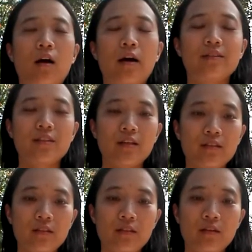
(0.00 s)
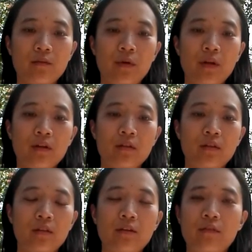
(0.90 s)
I started the Awaken
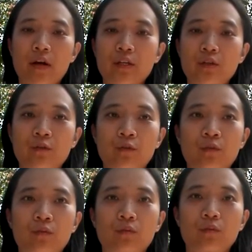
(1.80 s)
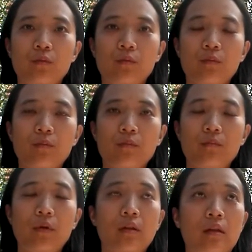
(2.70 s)
the Divine You
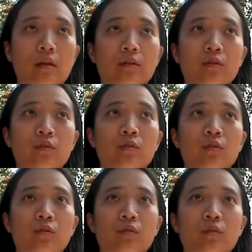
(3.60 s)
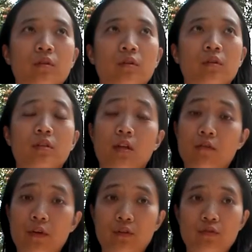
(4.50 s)
mainly due to
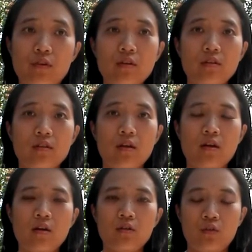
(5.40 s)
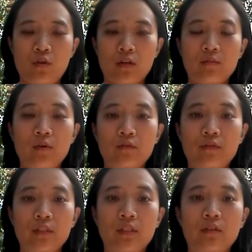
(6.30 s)
self-interest to explore
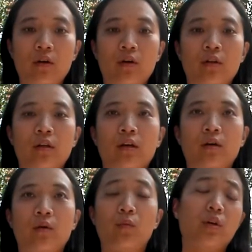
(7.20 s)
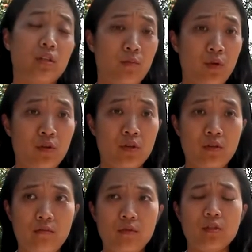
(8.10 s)
further on uh, what spirit
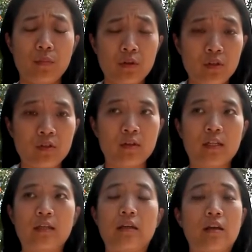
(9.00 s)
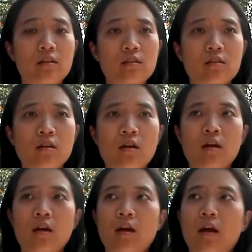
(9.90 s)
spirituality is
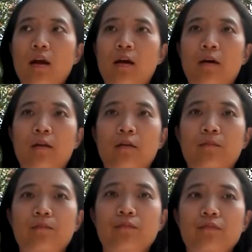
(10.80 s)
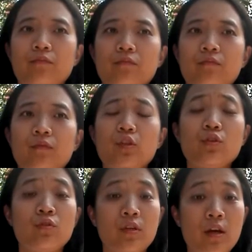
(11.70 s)
and just
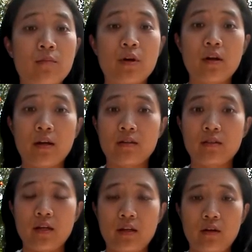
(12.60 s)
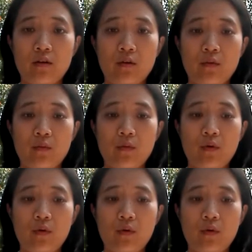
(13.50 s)
to get a better understanding on